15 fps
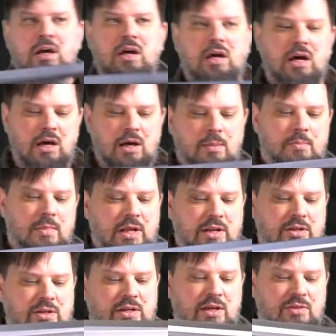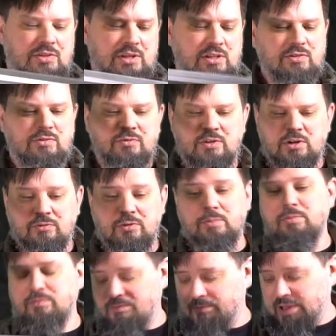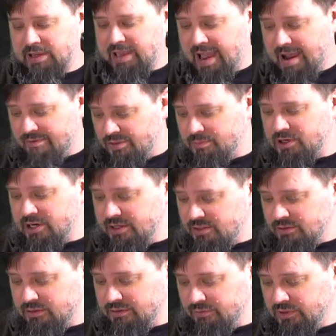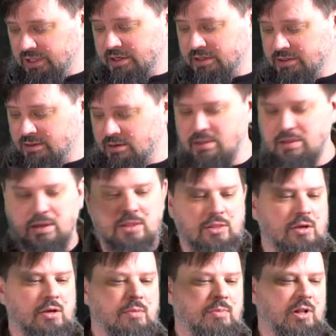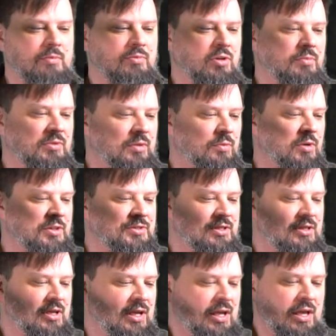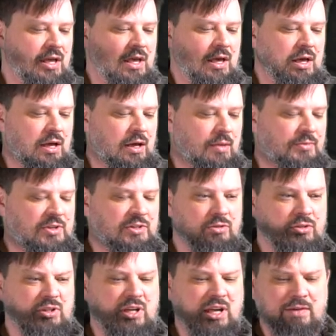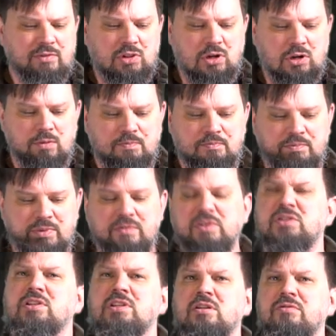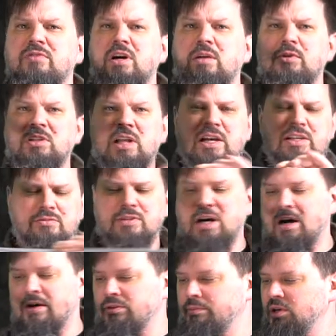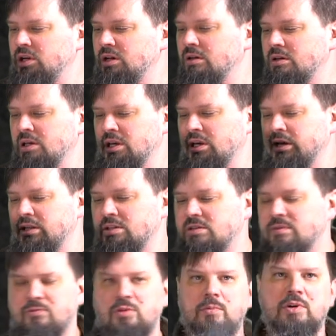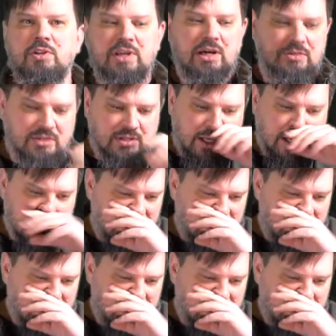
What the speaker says: And you can get these from like half the price or even less than the polypropylene ones. These usually have a little PVC or fiberglass rod in the middle and some foam on the outside.